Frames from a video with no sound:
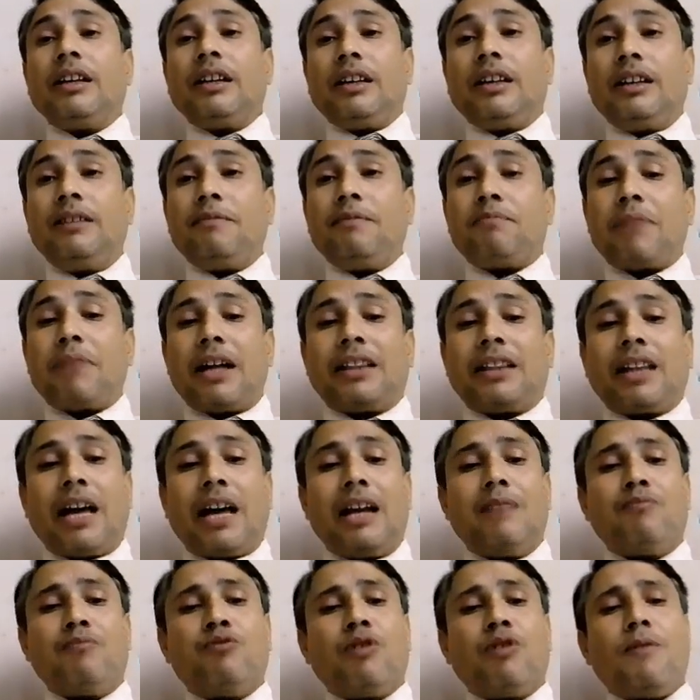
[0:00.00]
in
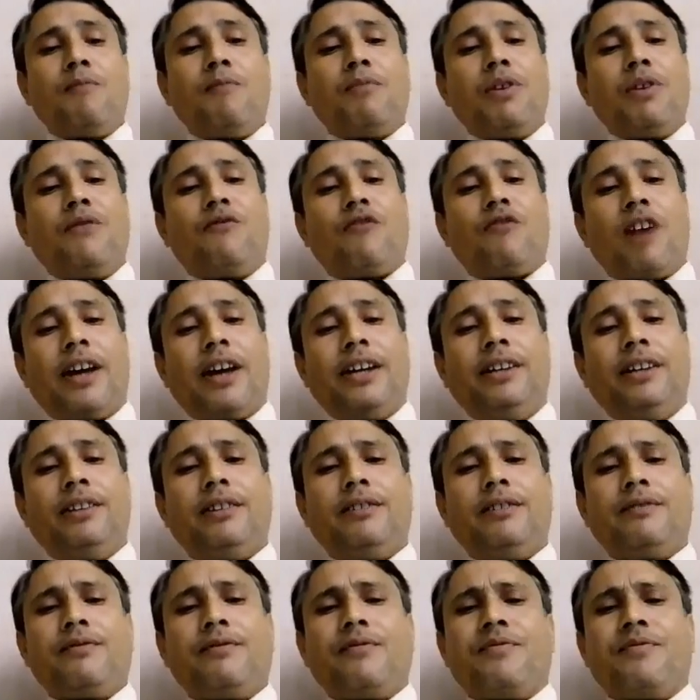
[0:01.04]
Patalpuram, we
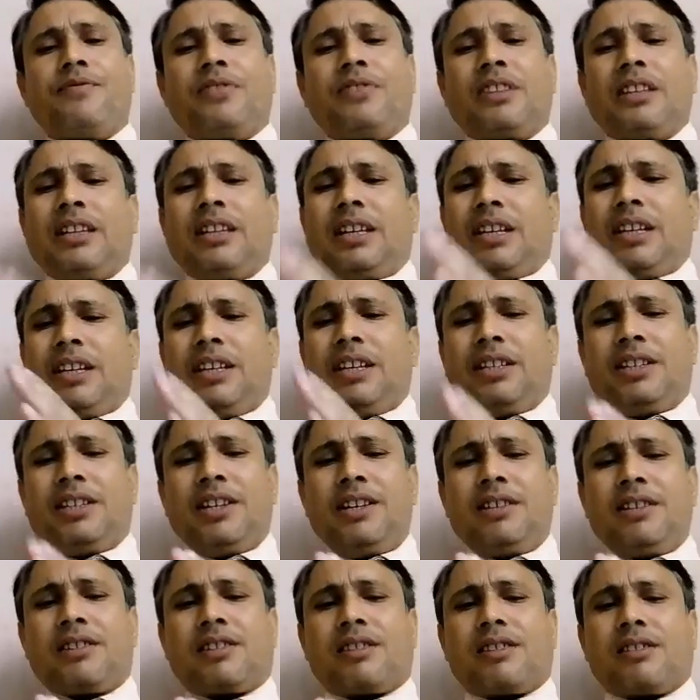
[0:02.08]
find it
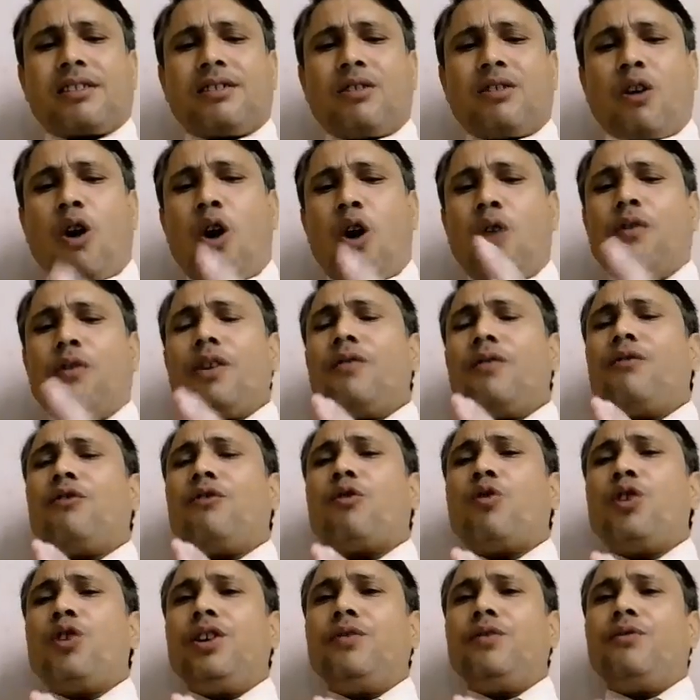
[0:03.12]
is
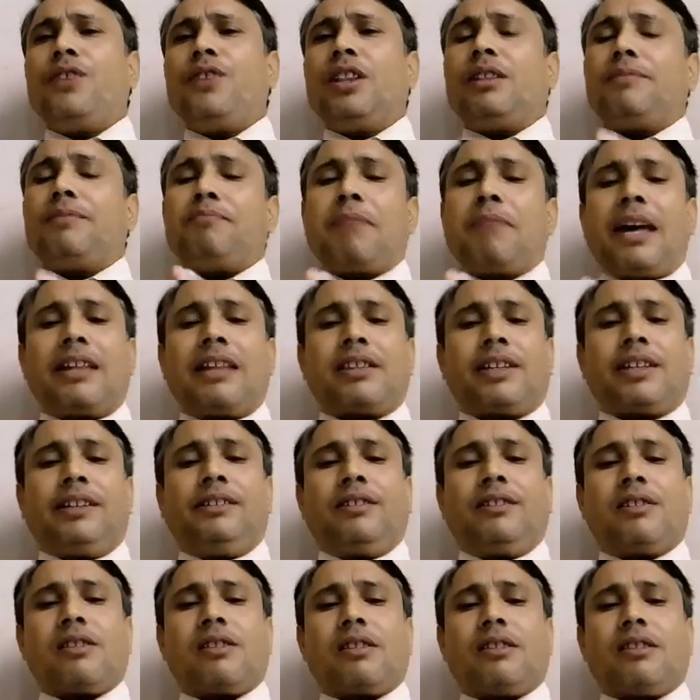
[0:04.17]
overflowing with
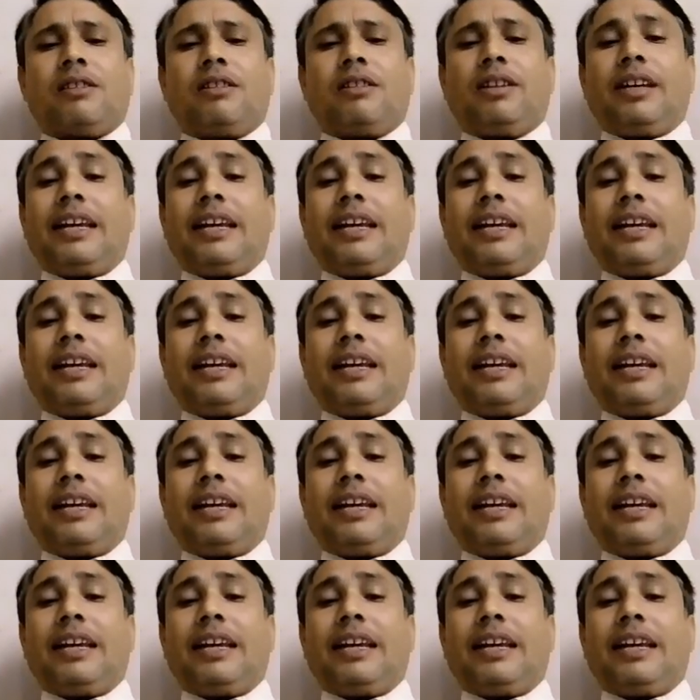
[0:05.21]
patients,